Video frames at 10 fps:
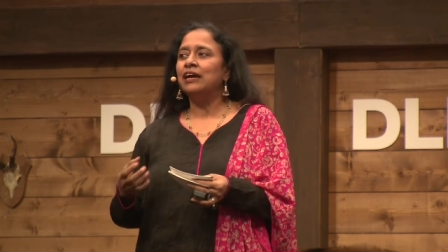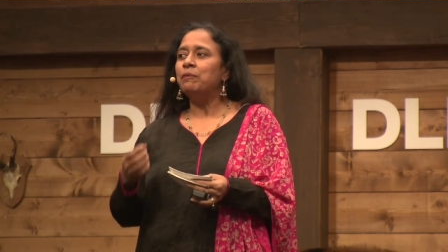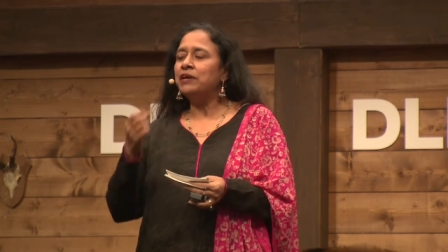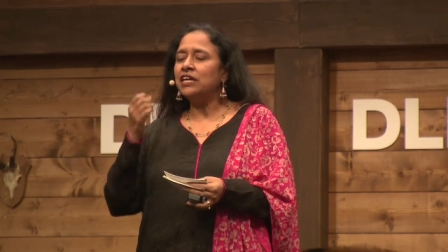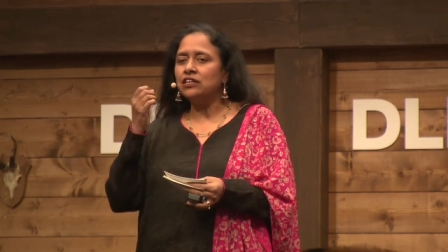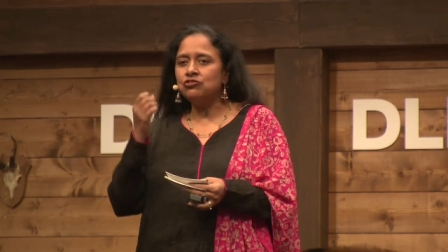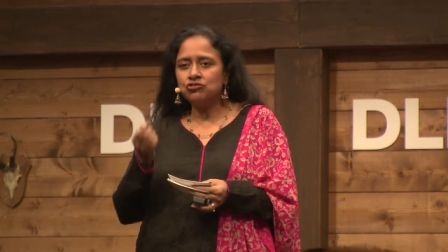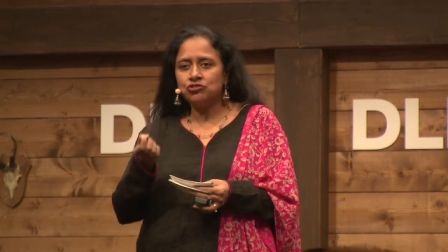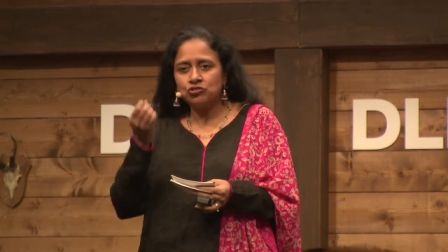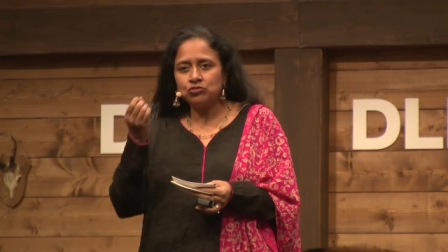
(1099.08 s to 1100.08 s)
be
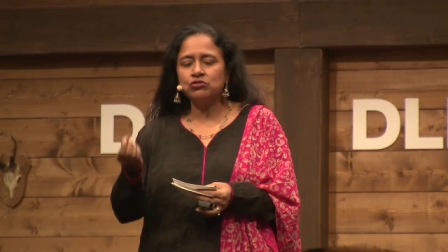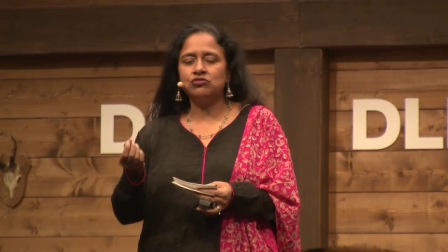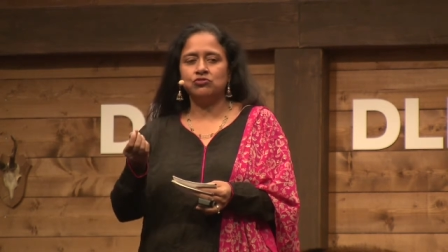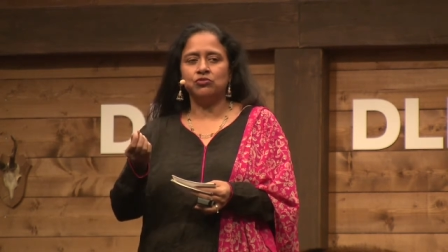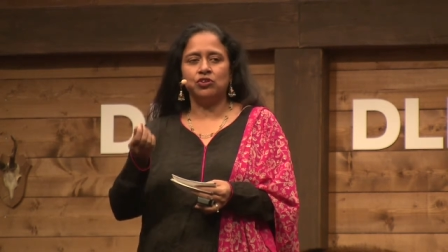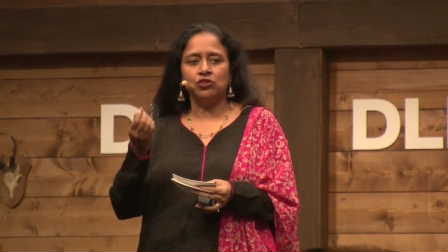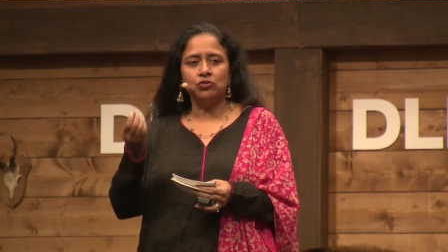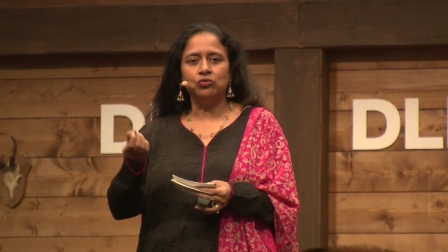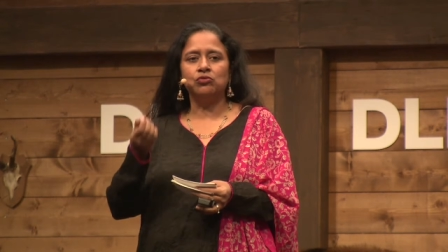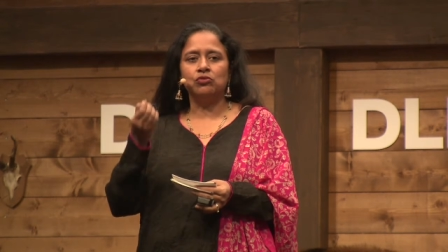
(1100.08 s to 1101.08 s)
introduced to a
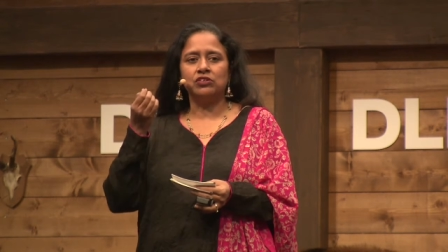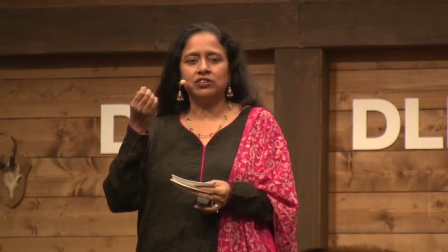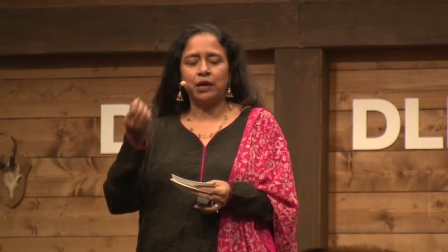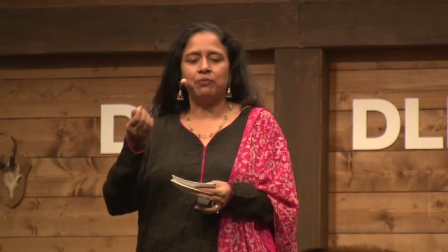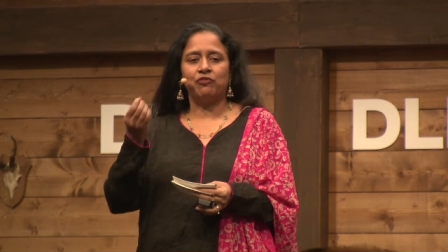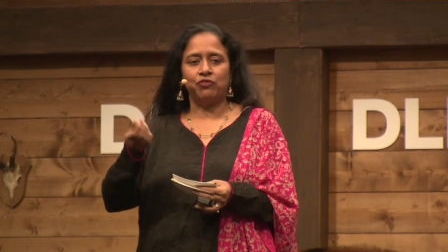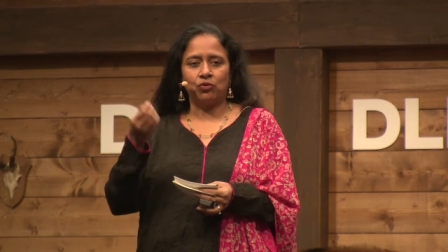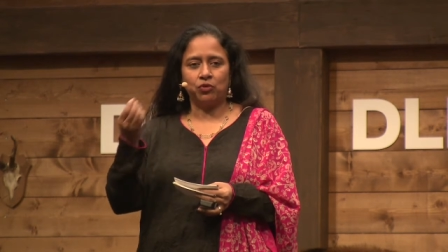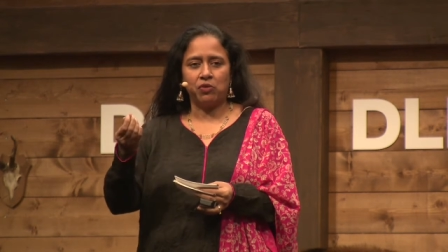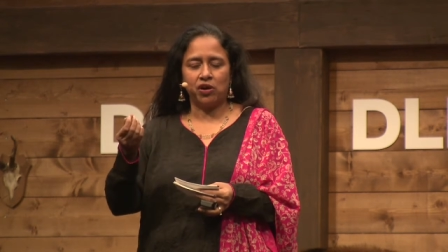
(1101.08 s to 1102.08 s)
new type of
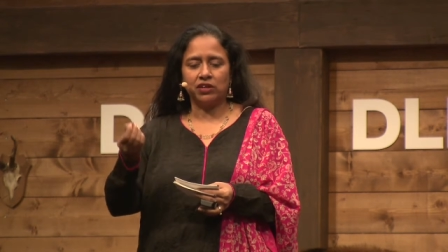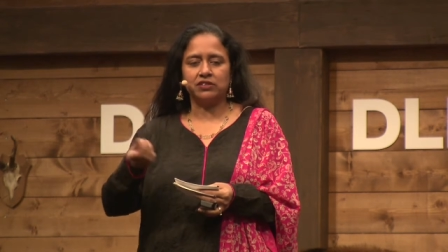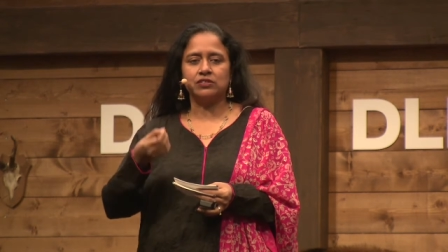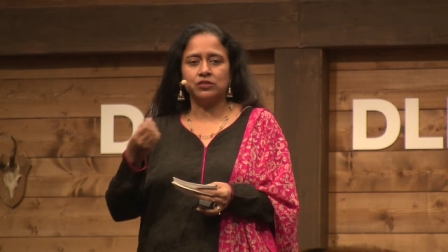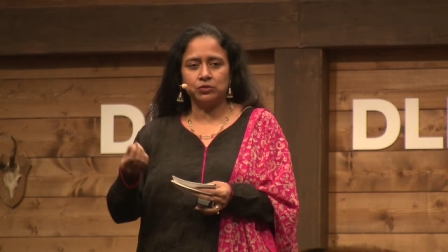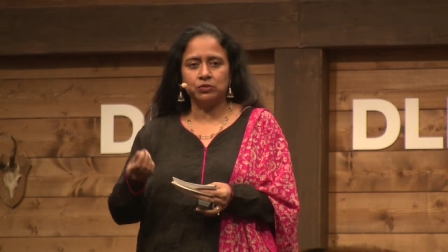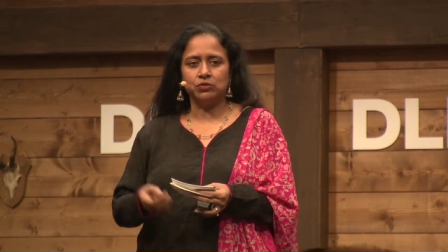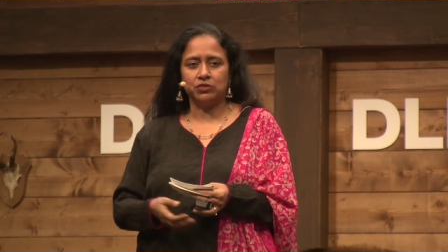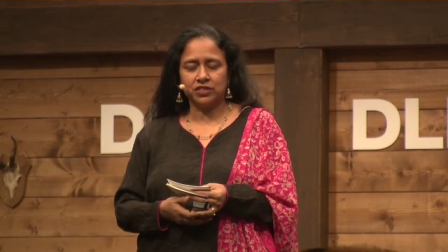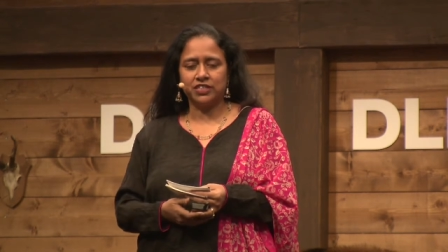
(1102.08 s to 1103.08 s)
role models, new
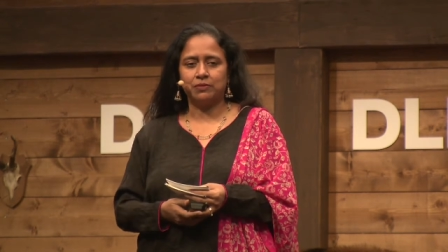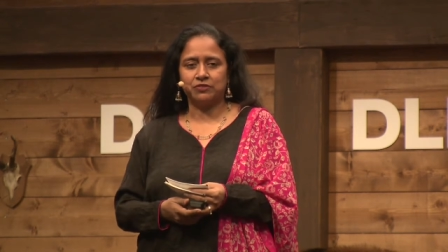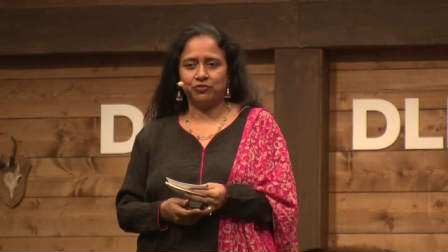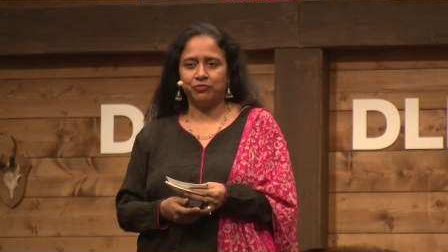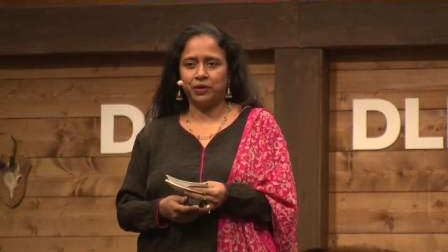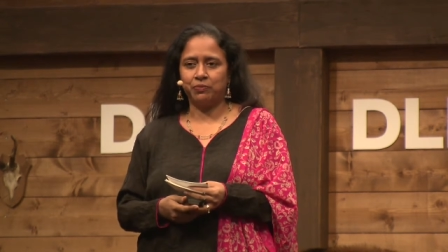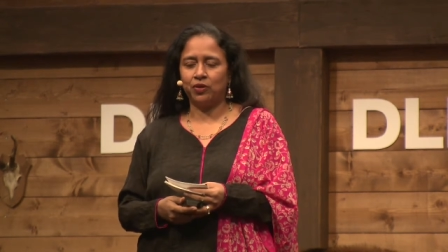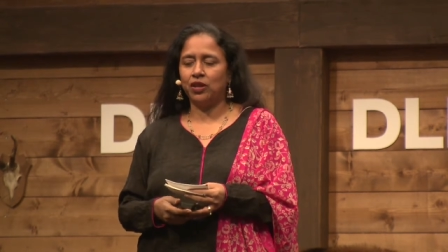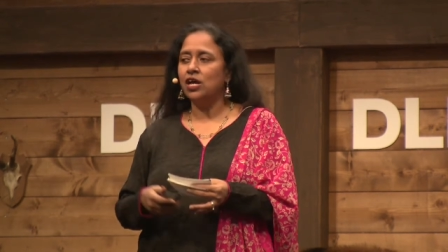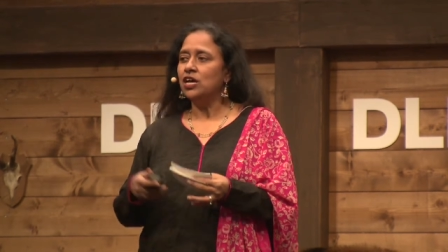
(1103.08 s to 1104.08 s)
types of people.